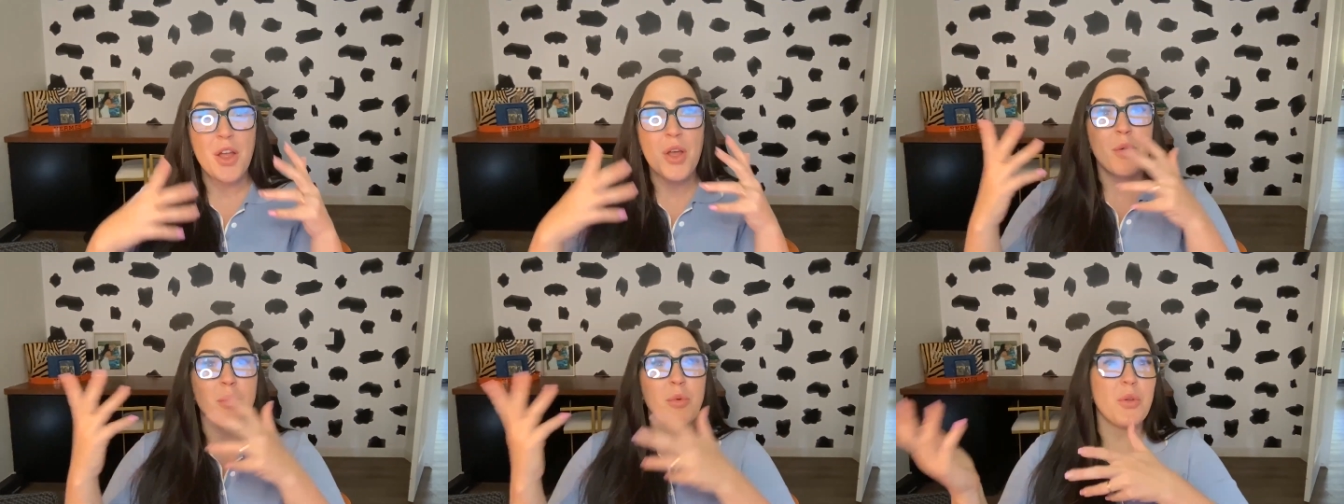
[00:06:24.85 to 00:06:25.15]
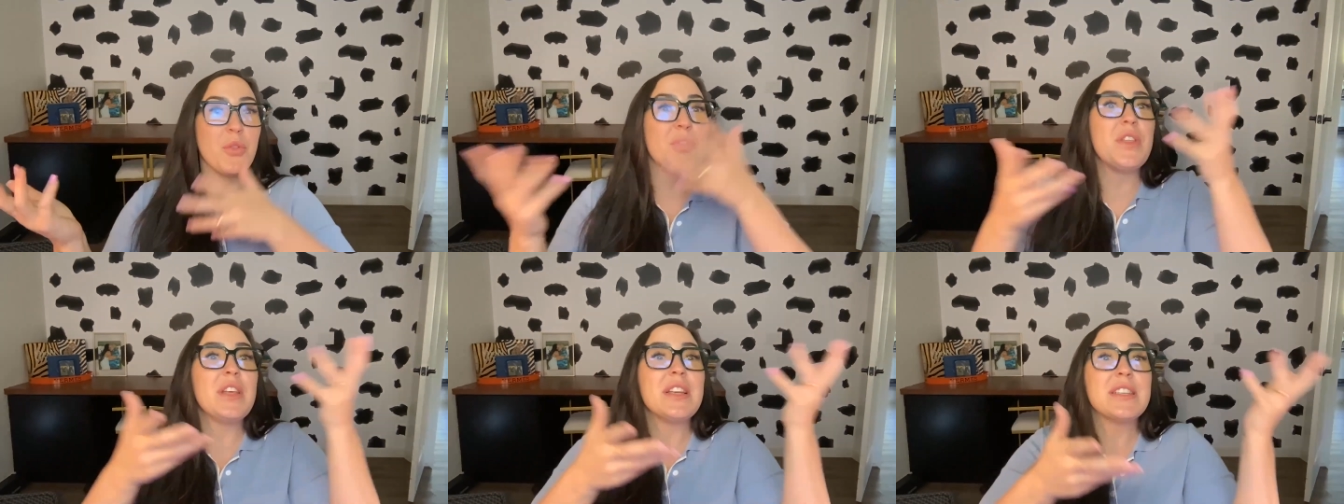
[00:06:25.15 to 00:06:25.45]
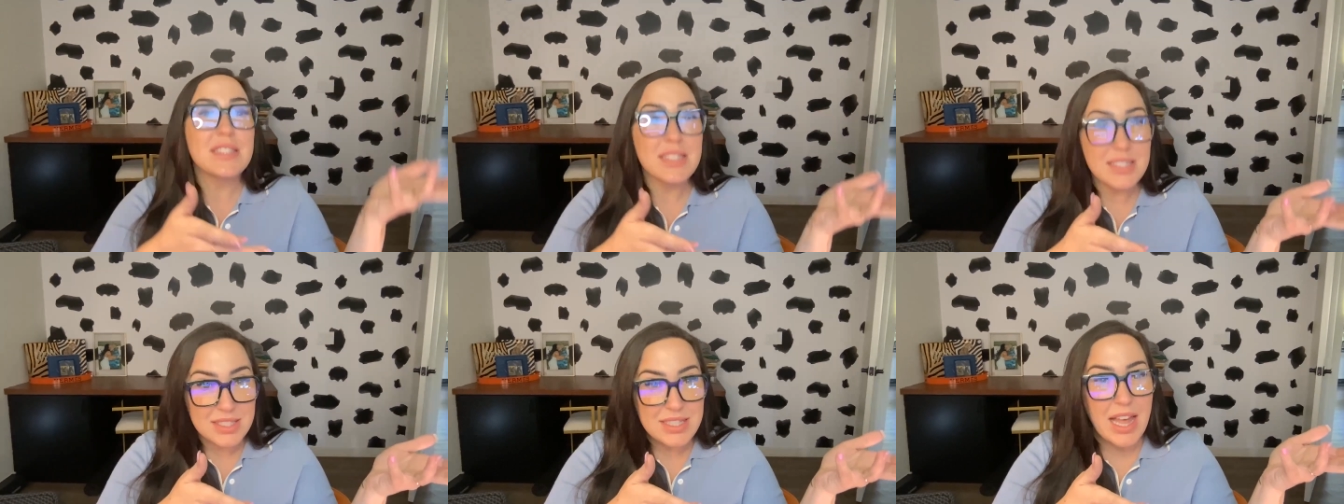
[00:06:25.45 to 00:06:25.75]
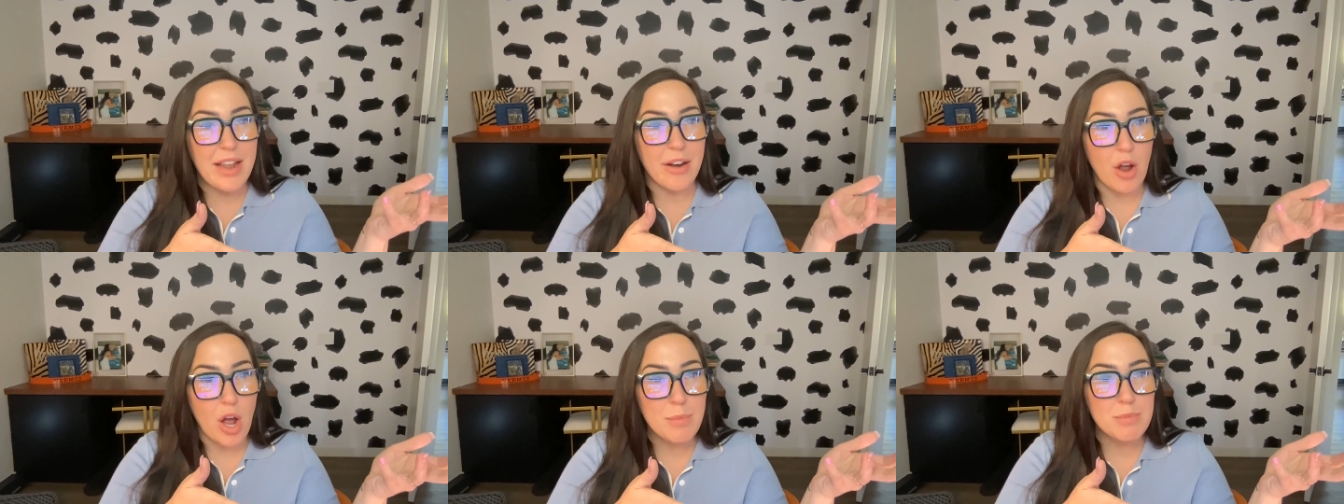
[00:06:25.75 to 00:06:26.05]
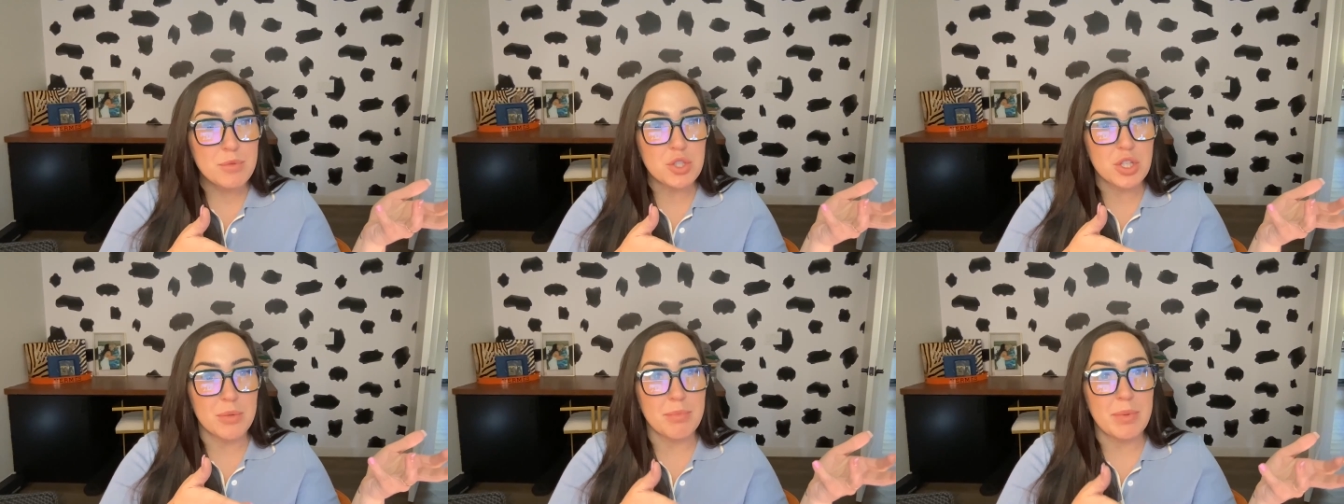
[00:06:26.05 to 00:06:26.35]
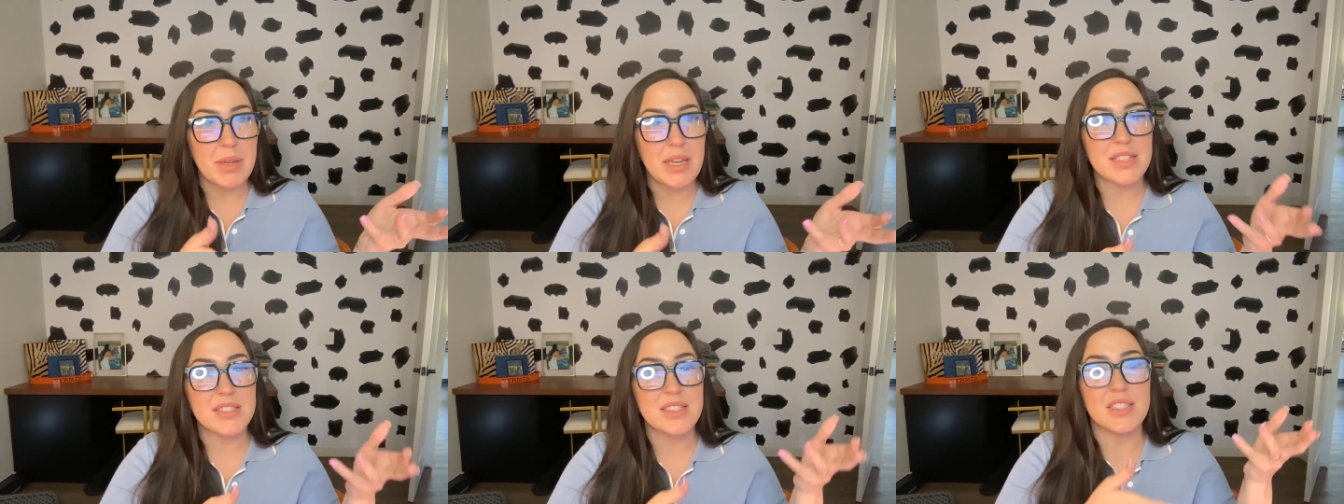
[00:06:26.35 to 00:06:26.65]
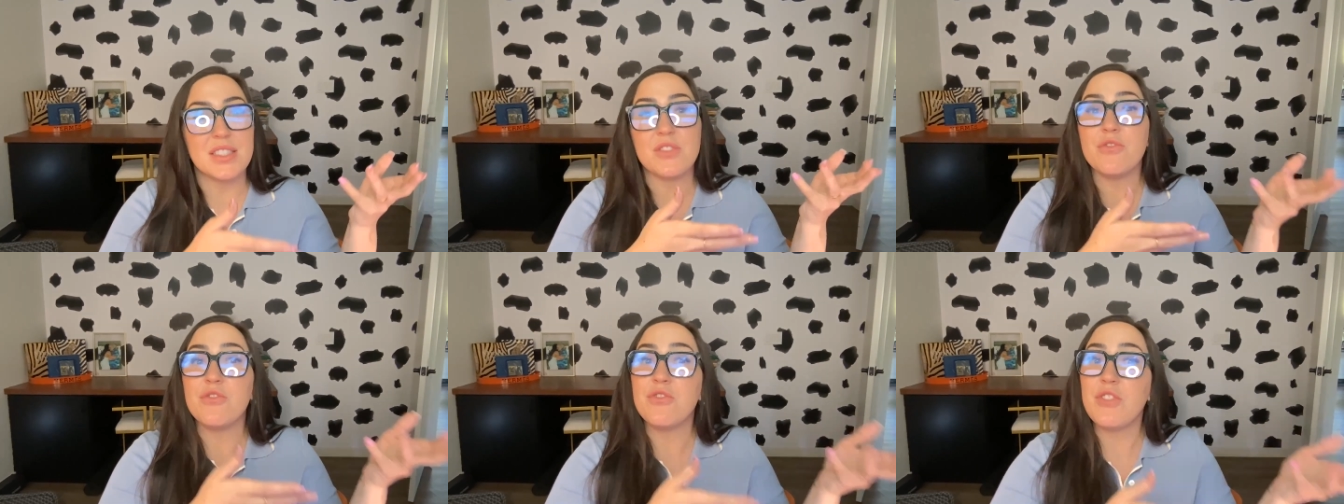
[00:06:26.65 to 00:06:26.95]
Well, this is that option because
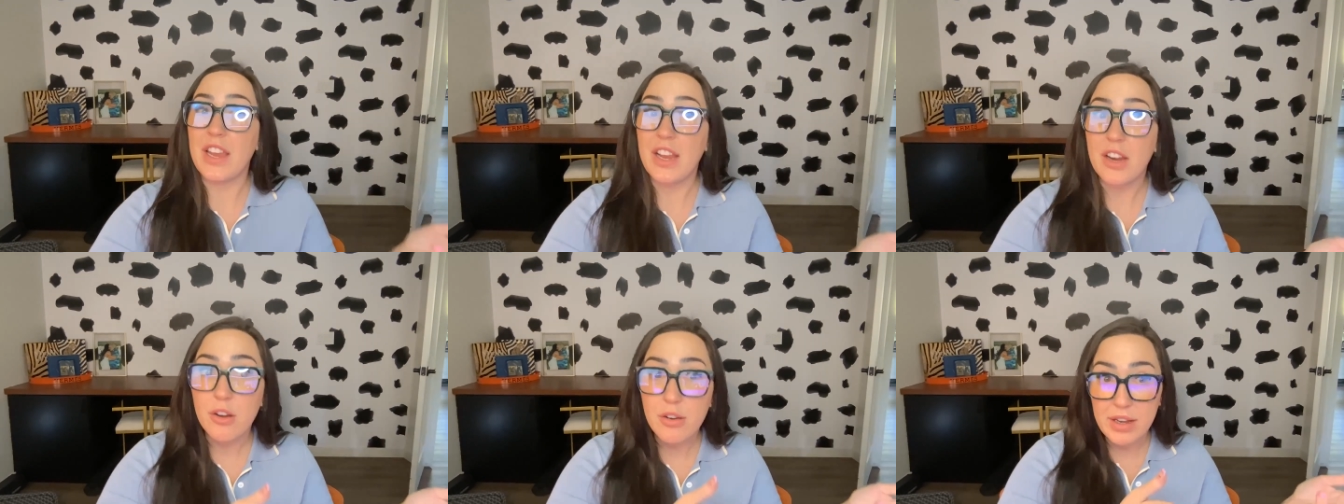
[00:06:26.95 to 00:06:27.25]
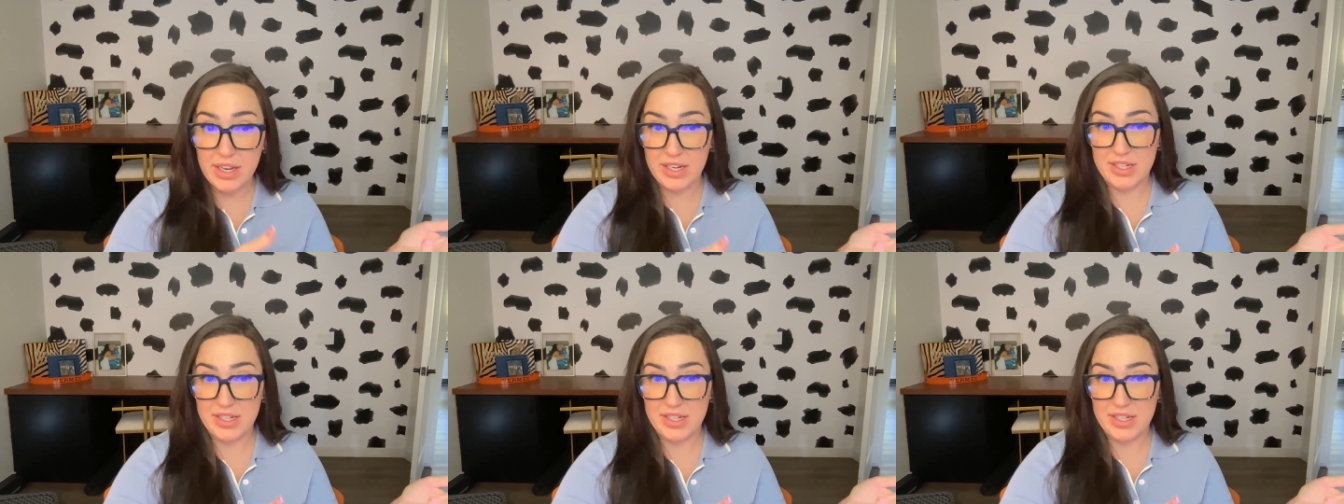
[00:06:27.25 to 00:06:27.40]
it's very